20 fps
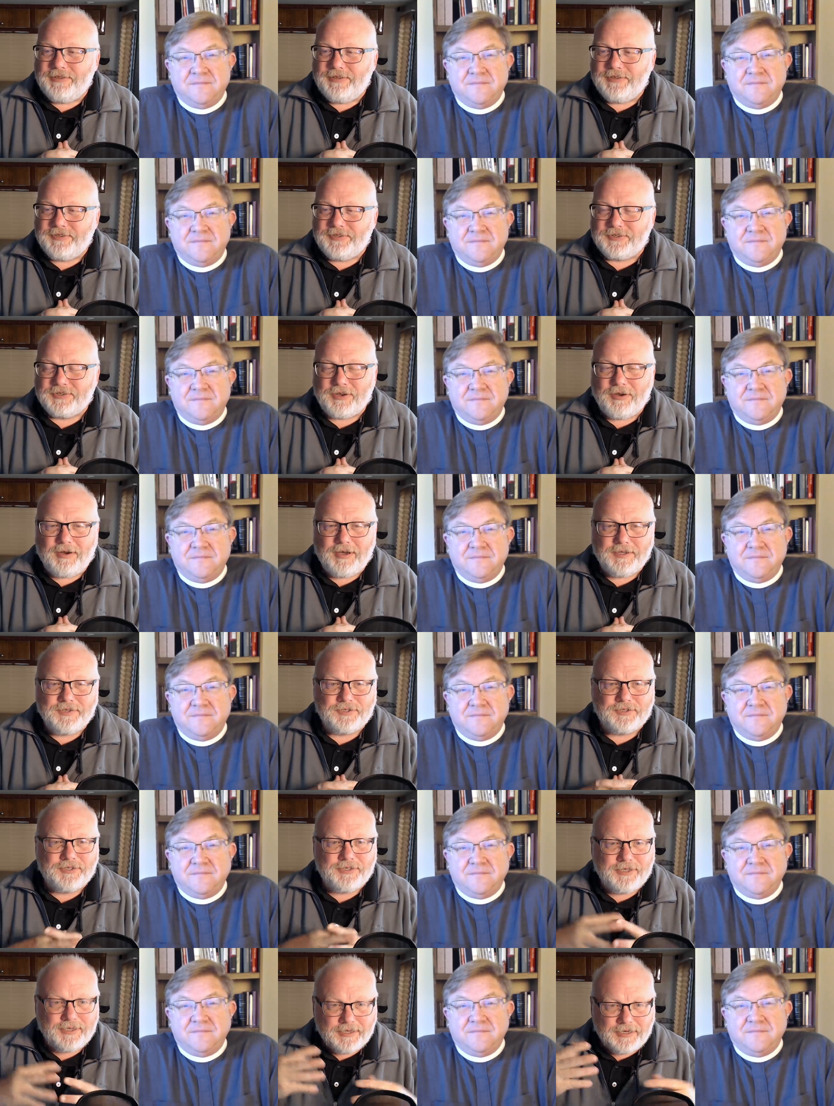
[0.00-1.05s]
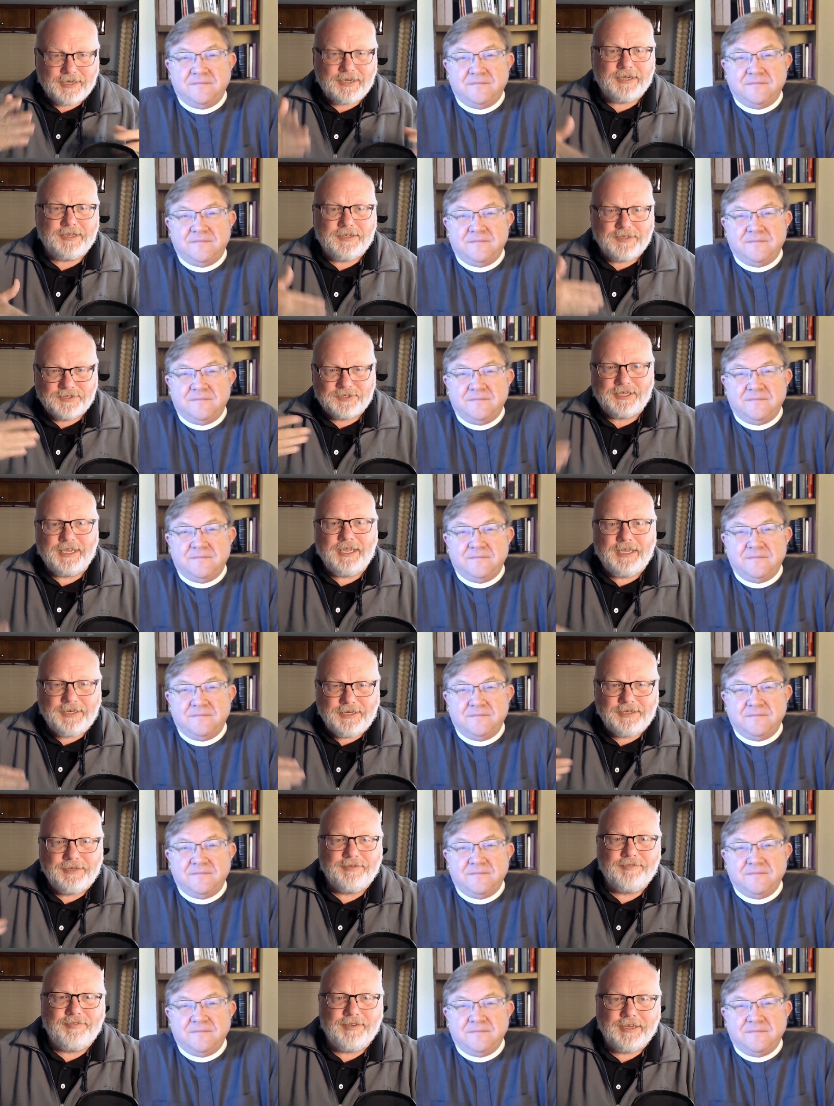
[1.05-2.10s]
Speaker 1: this has caused a
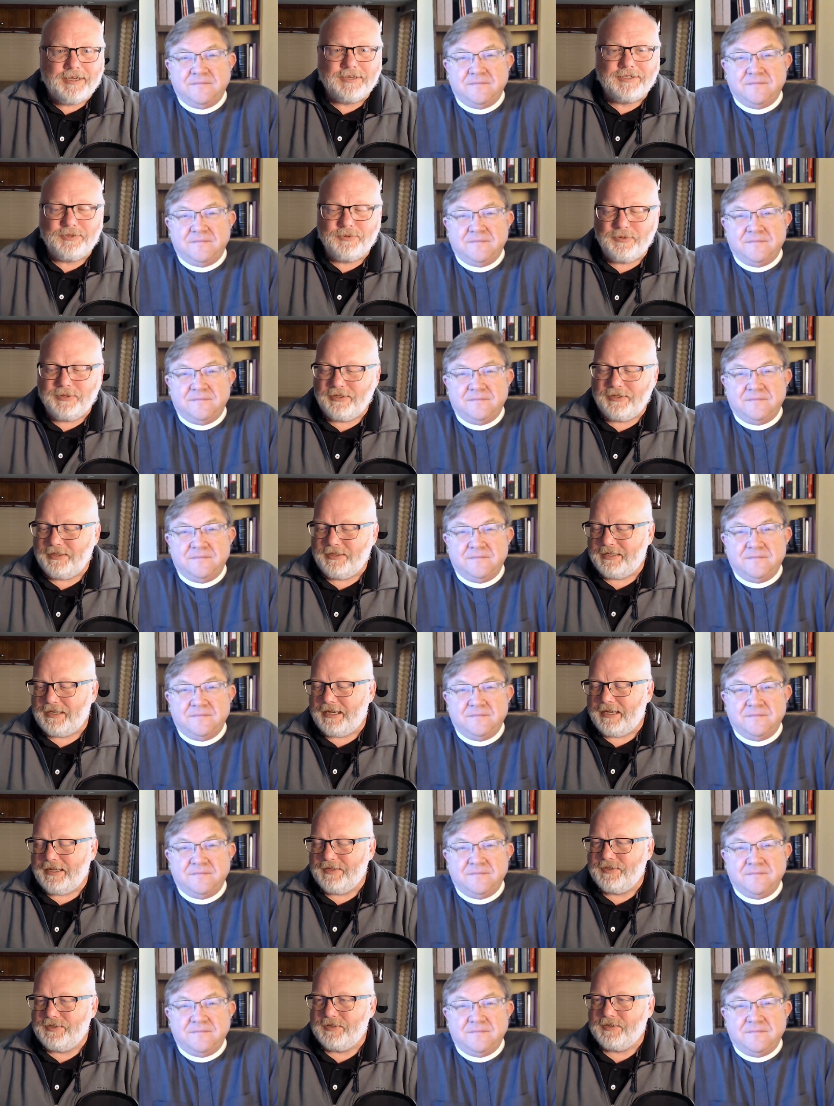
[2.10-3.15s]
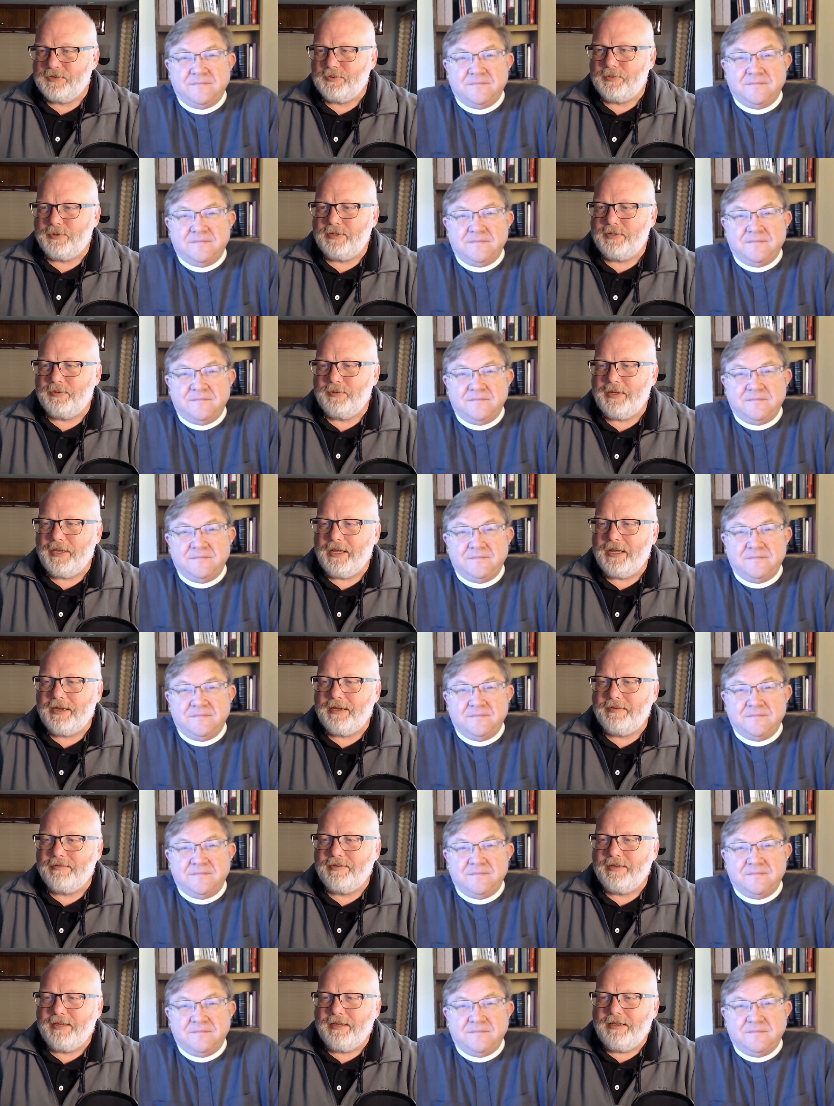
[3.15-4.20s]
cascading effect within the diocese where we
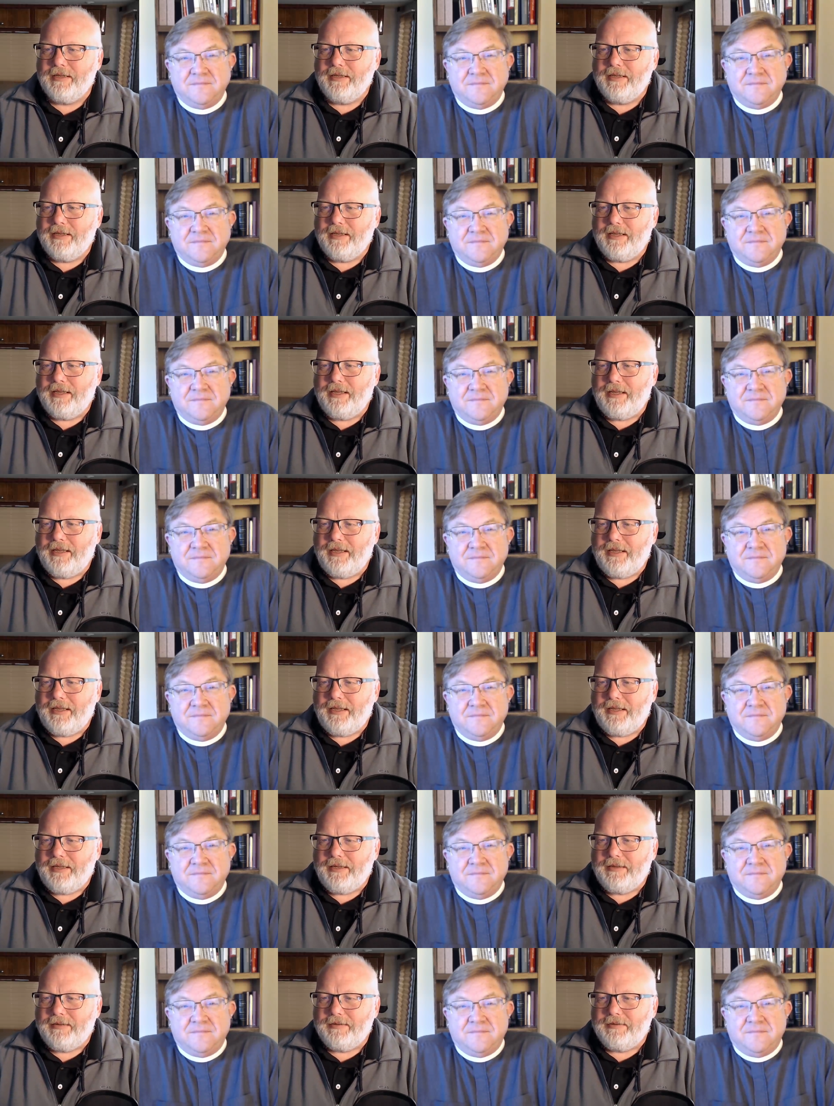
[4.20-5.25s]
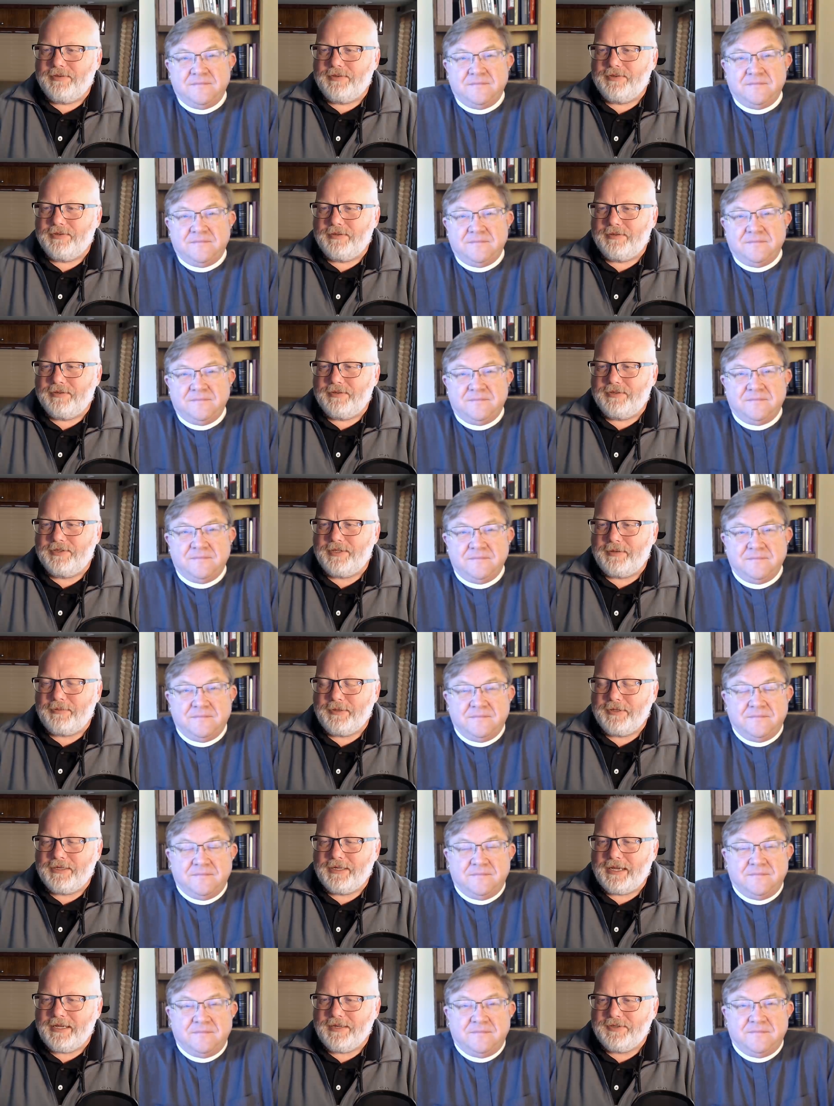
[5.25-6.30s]
have a
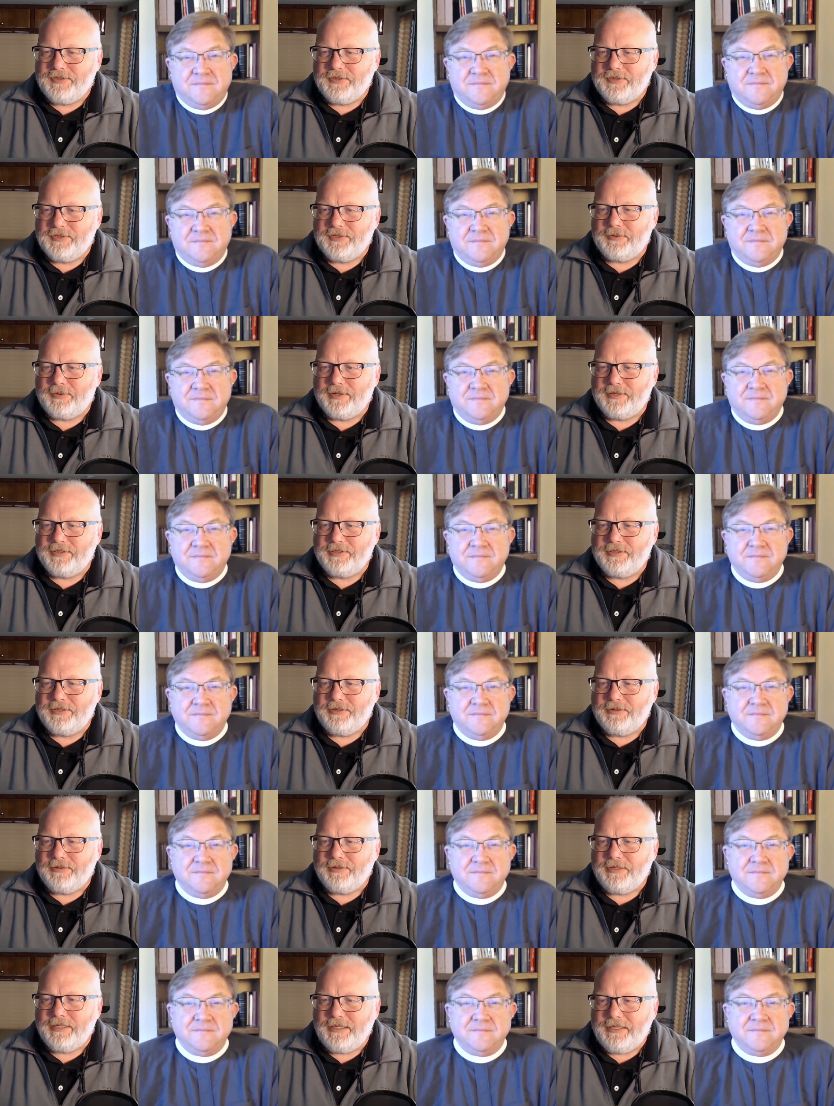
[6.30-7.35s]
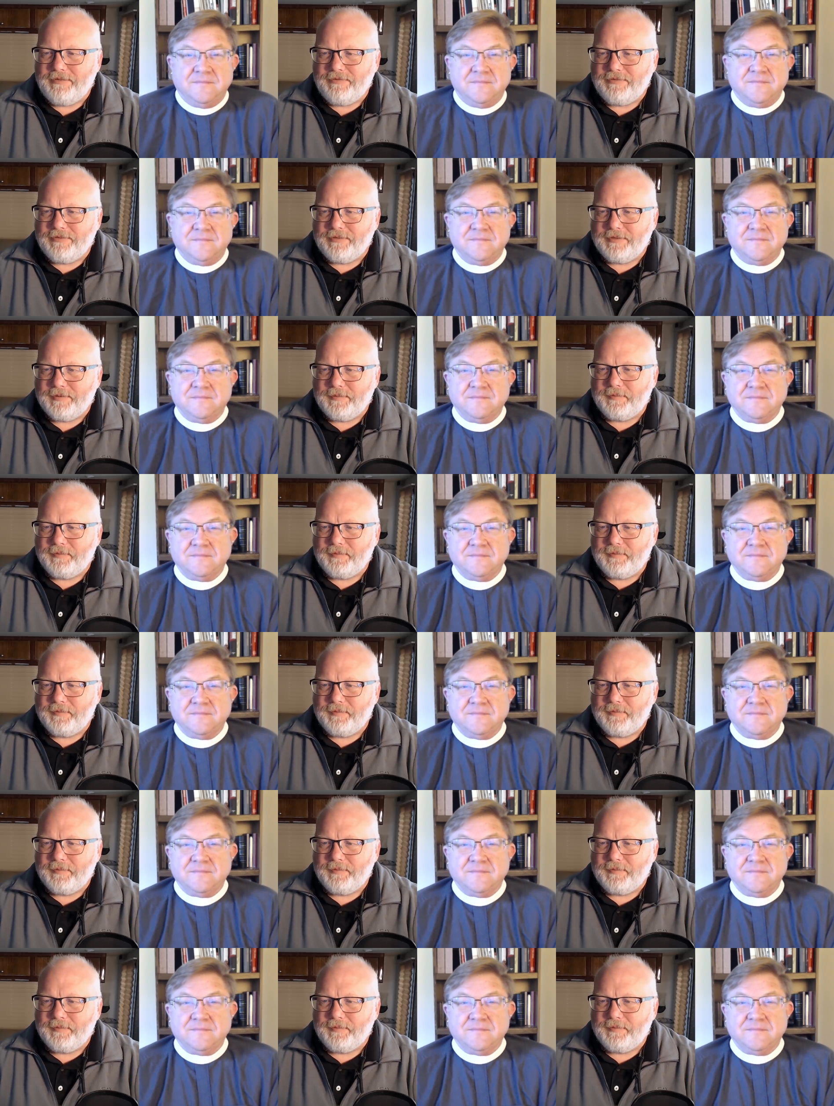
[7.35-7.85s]
separate diocese that wants to leave.